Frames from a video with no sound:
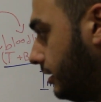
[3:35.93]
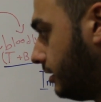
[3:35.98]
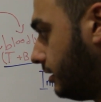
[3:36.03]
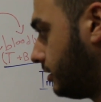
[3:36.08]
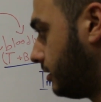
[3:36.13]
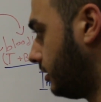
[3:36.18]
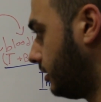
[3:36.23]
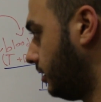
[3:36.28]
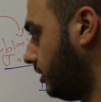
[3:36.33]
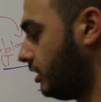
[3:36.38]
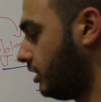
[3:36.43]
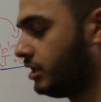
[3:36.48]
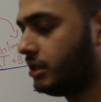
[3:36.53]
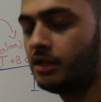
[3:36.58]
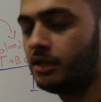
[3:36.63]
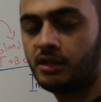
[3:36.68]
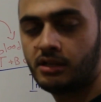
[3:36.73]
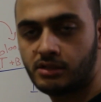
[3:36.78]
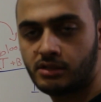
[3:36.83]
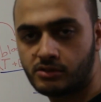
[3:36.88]
illness.
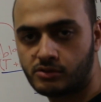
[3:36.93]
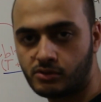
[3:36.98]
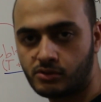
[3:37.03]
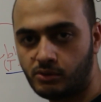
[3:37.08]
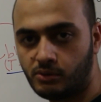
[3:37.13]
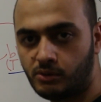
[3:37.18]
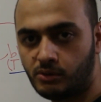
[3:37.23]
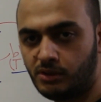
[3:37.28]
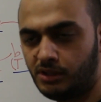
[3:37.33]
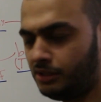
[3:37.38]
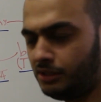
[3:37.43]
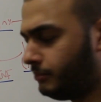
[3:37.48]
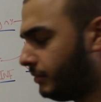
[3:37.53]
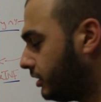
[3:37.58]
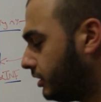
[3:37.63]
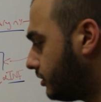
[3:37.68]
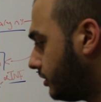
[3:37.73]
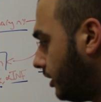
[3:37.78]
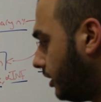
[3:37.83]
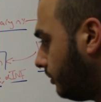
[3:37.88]
So
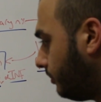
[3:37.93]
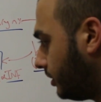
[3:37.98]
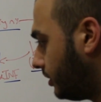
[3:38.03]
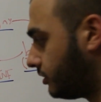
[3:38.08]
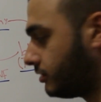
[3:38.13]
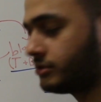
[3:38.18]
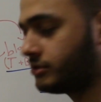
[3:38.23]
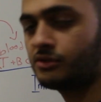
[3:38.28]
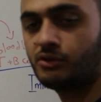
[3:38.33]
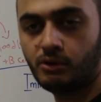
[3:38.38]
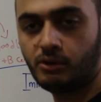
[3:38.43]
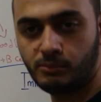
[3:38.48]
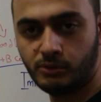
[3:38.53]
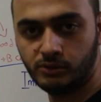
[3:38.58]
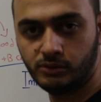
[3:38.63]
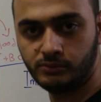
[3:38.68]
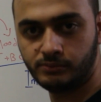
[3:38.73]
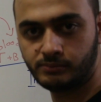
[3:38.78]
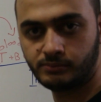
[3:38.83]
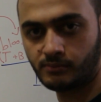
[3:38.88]
imagine how much is
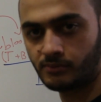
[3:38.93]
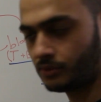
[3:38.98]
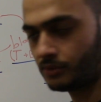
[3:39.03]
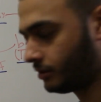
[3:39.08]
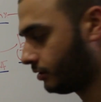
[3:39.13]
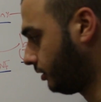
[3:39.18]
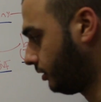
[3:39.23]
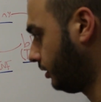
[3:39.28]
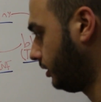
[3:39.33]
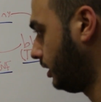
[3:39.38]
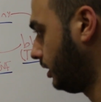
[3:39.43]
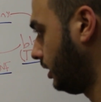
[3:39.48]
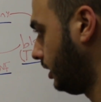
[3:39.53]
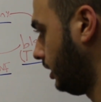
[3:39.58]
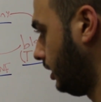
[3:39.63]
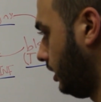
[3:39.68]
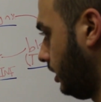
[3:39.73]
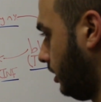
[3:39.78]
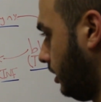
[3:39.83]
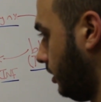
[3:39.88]
common.
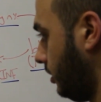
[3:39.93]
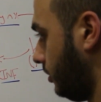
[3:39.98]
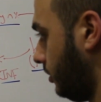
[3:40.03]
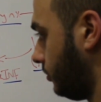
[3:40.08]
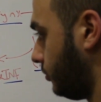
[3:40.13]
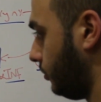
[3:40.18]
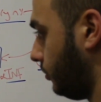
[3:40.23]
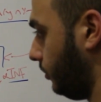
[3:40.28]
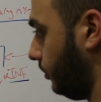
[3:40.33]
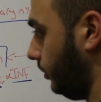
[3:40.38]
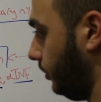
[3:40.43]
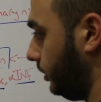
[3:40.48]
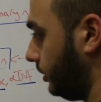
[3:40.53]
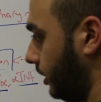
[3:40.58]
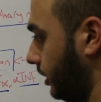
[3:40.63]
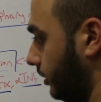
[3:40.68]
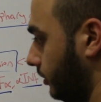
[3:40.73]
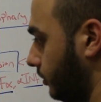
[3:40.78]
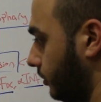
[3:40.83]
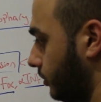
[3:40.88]
So it
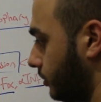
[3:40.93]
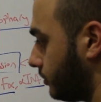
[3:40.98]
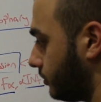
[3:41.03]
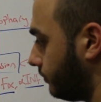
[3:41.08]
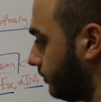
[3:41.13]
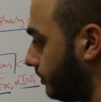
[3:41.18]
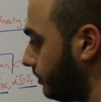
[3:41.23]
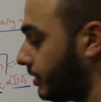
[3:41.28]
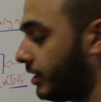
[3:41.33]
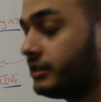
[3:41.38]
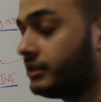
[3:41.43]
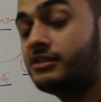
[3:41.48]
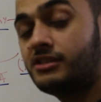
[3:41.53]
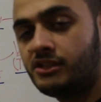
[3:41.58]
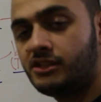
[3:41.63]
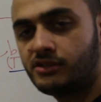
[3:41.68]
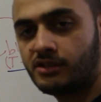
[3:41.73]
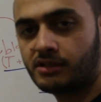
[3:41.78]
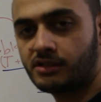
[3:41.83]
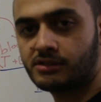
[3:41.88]
can cause febrile
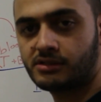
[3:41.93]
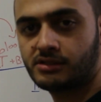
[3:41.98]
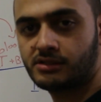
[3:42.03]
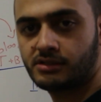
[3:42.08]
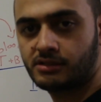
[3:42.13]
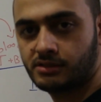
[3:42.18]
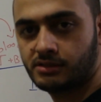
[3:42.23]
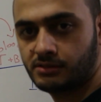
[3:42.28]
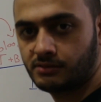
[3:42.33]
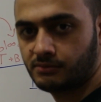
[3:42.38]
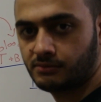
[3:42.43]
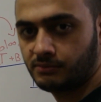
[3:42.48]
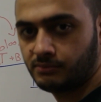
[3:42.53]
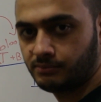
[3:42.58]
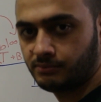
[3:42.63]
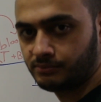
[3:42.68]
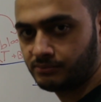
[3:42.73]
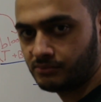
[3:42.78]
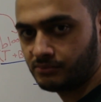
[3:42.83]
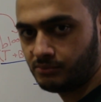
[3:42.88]
seizures
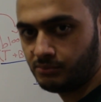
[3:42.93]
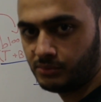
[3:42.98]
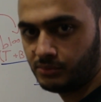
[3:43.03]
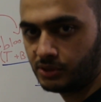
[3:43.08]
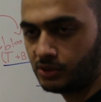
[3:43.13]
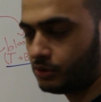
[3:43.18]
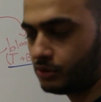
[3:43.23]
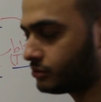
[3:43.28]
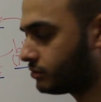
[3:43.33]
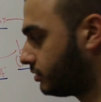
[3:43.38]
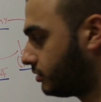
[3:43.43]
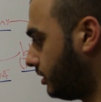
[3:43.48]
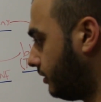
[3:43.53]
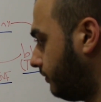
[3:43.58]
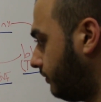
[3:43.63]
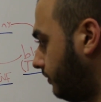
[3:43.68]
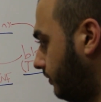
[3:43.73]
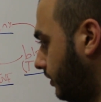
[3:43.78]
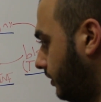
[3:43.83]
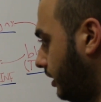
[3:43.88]
because the,
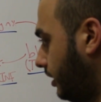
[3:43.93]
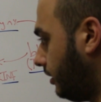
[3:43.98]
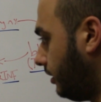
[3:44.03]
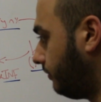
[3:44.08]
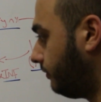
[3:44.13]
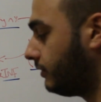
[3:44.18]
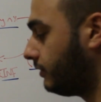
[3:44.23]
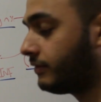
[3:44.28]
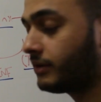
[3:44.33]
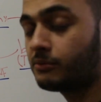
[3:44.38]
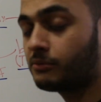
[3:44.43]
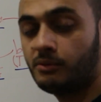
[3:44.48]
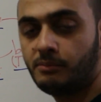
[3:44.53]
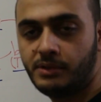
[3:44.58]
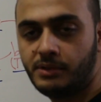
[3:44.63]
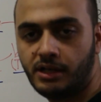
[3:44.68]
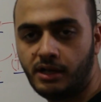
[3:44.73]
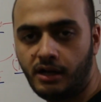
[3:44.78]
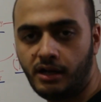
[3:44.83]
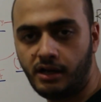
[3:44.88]
the fever will
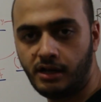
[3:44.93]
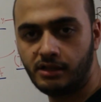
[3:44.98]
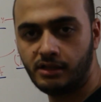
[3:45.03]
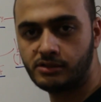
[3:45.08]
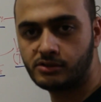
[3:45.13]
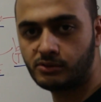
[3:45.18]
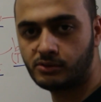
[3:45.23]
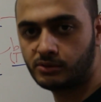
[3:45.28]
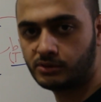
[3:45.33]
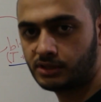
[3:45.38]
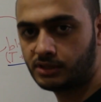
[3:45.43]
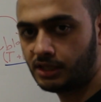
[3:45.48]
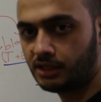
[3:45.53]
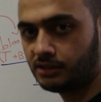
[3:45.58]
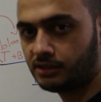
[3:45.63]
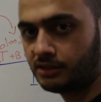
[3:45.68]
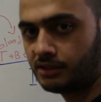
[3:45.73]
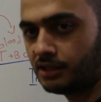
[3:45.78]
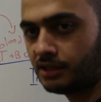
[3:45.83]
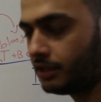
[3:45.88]
be high so it
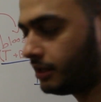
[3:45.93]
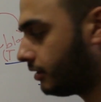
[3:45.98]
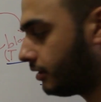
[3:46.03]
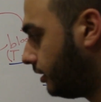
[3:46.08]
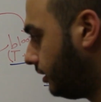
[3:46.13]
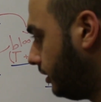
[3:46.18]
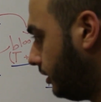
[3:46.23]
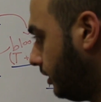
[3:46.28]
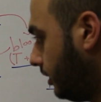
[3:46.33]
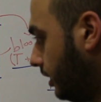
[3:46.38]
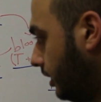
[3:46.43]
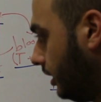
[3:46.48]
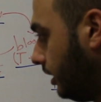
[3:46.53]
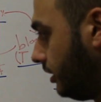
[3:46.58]
can trigger the